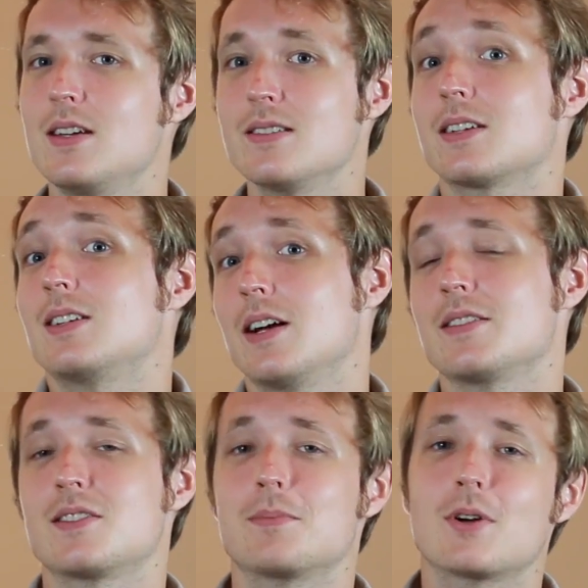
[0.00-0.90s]
things that
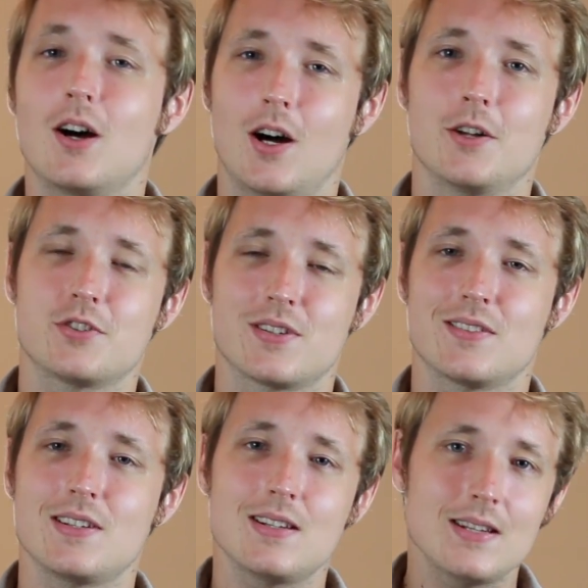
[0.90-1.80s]
clients
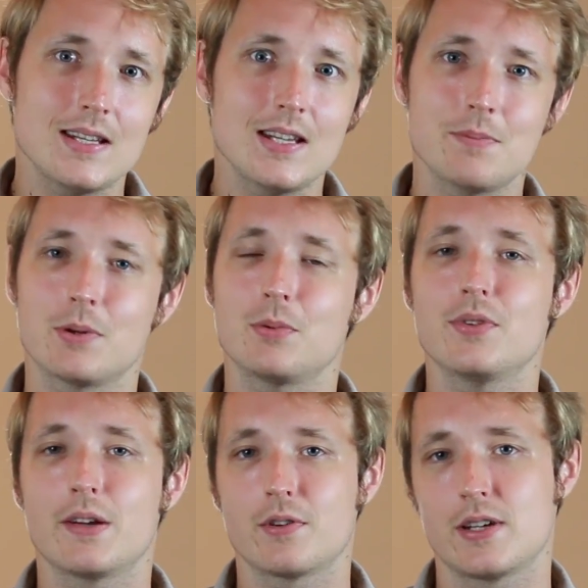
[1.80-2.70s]
subconsciously need but will
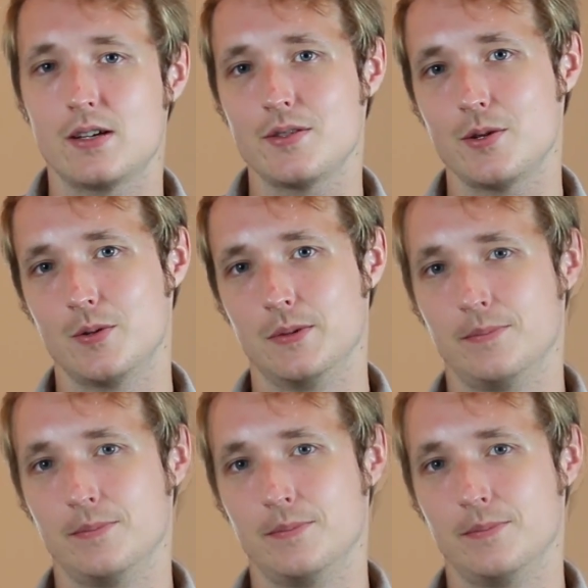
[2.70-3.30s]
never tell you.